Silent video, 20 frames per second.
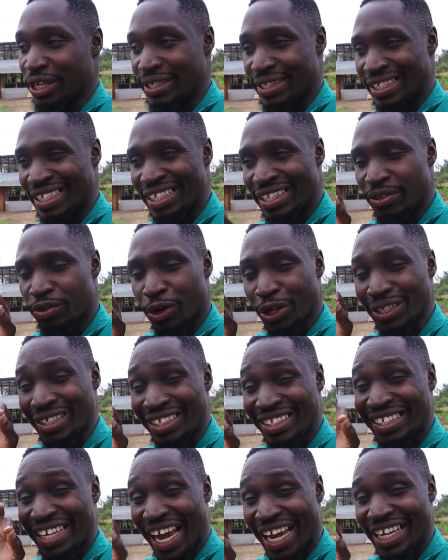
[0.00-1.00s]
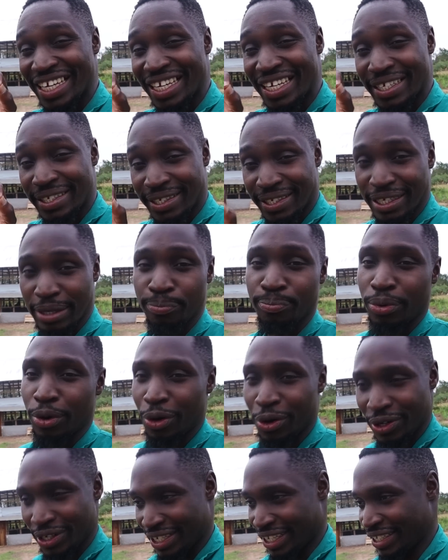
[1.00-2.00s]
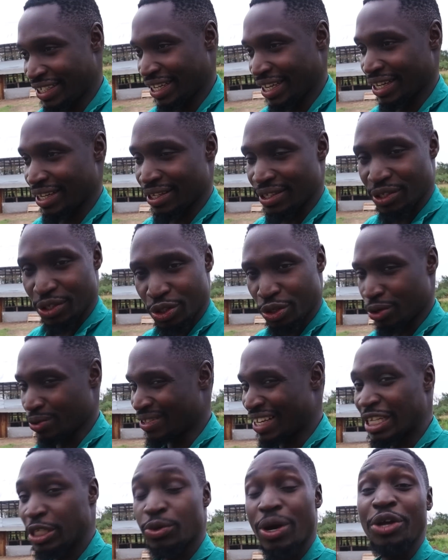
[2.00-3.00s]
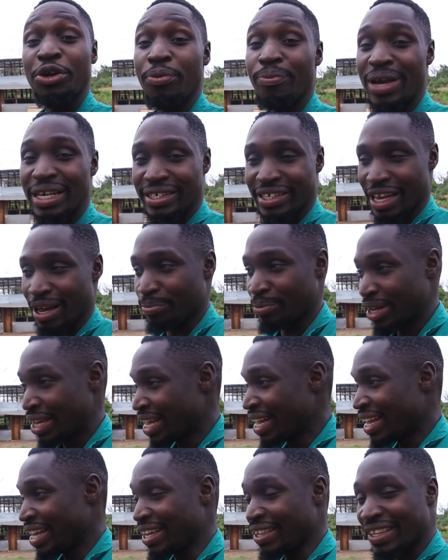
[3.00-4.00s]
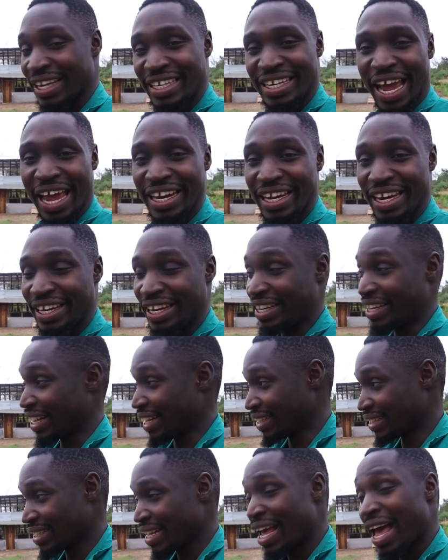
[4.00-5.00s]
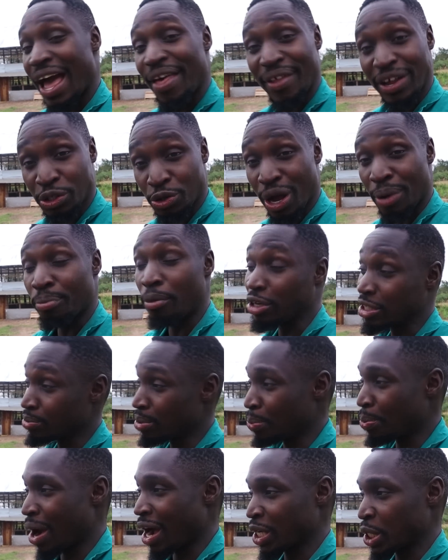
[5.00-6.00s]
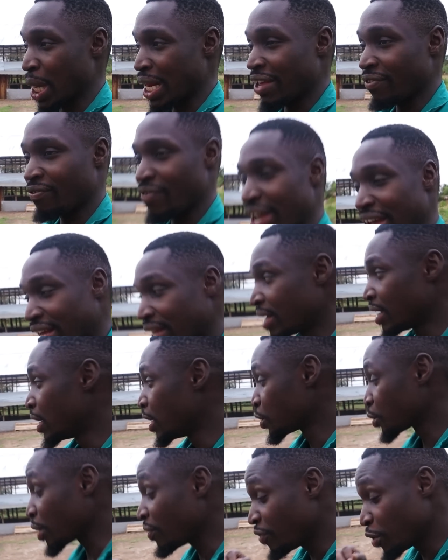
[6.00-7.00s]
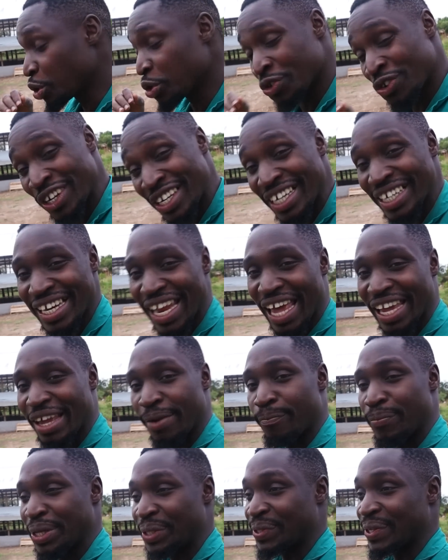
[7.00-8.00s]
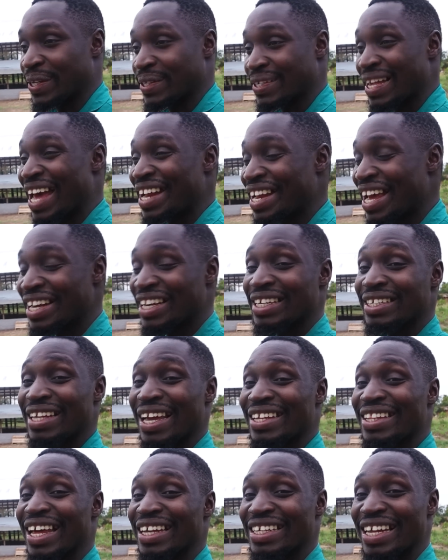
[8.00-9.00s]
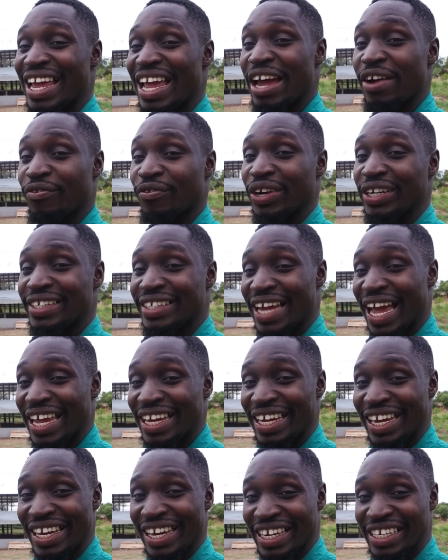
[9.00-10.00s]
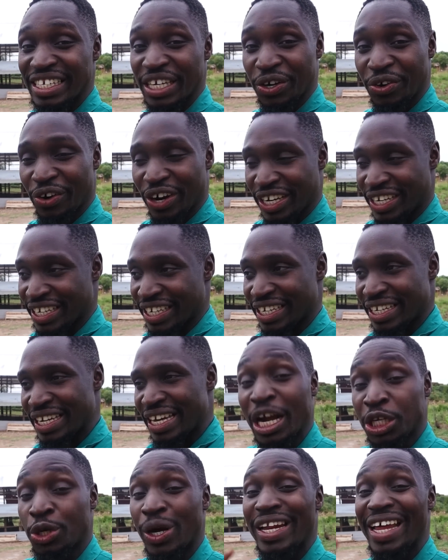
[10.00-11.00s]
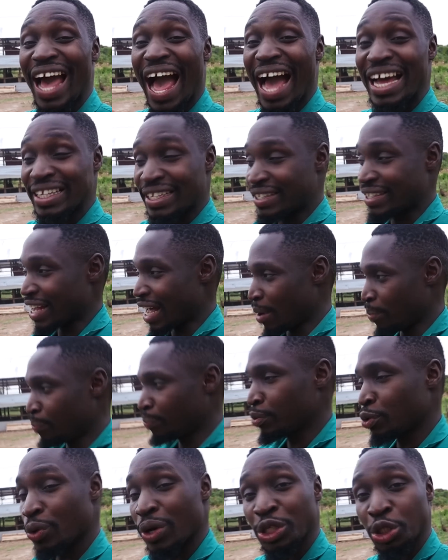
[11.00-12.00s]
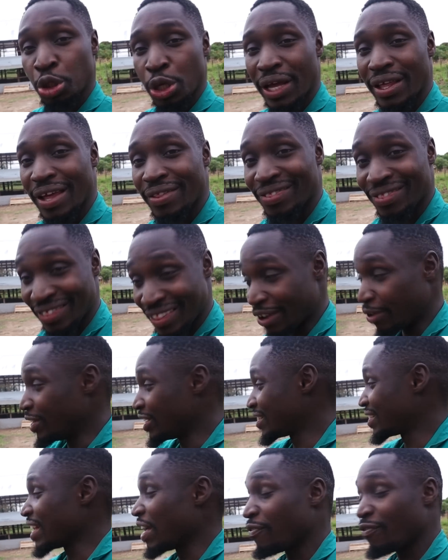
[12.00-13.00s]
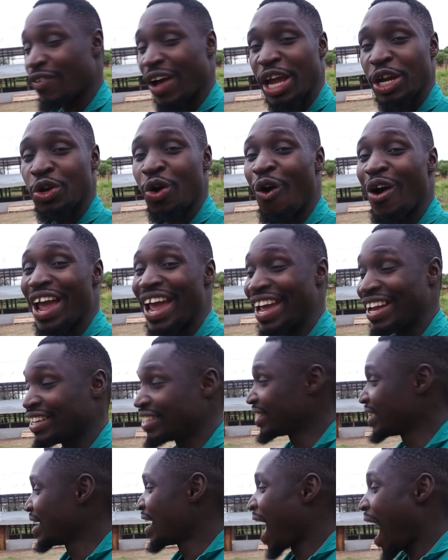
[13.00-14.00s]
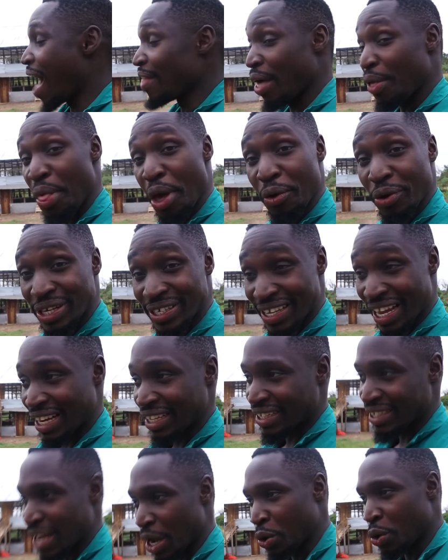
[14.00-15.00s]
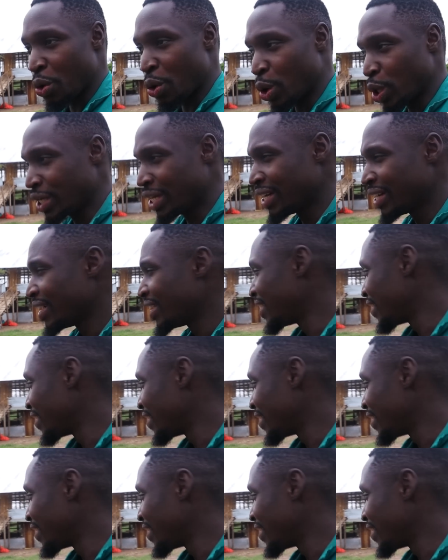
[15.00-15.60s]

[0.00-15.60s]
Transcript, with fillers: is in those tiny, simple details, you know. That's why you mess up in the tiny details. And that's why most people actually fail. So if you treat it like a business and understand that every tiny nitty gritty actually adds up to ensure that there is a final end and that the results are good,